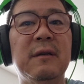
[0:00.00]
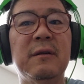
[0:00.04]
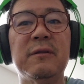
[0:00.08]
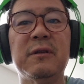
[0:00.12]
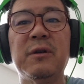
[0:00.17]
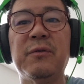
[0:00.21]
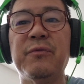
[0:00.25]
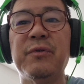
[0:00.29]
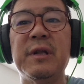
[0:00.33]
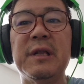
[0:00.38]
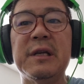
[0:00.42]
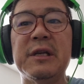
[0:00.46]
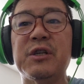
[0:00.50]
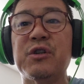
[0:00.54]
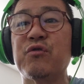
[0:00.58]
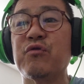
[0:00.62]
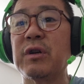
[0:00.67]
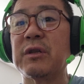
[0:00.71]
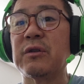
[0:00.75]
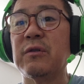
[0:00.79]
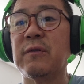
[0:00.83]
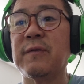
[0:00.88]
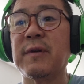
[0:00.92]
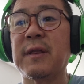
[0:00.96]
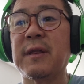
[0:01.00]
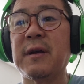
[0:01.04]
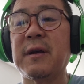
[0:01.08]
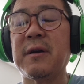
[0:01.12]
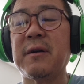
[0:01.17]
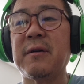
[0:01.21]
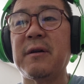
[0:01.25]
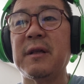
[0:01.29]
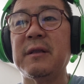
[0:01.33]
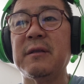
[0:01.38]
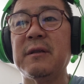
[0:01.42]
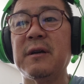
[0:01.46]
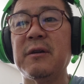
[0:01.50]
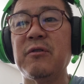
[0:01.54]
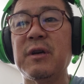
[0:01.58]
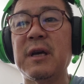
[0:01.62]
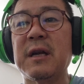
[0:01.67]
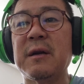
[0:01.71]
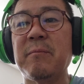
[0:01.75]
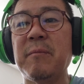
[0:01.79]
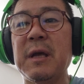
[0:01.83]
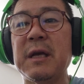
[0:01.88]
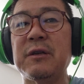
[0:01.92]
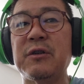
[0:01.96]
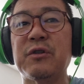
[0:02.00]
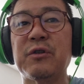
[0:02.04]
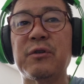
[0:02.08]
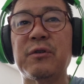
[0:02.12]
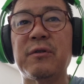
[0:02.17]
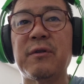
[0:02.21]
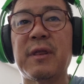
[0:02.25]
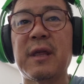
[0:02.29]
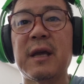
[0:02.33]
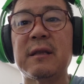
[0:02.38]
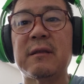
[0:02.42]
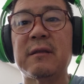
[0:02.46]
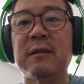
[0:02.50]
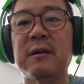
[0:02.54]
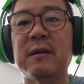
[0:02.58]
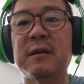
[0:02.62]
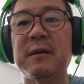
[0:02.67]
They're really strict over there. And you got to make sure that,